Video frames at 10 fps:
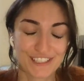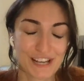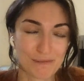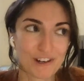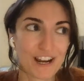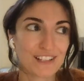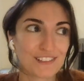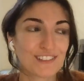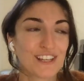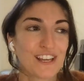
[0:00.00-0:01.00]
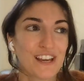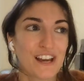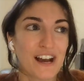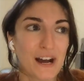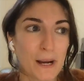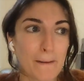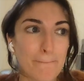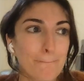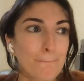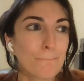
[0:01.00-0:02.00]
Democrats.
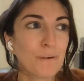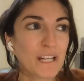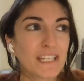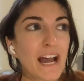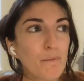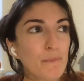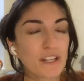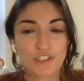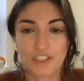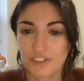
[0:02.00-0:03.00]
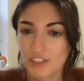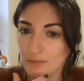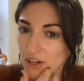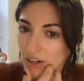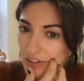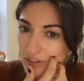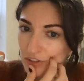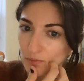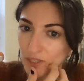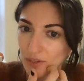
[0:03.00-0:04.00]
But yeah, Manchin and Sinema are the
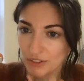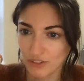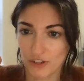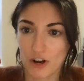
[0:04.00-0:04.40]
two big ones.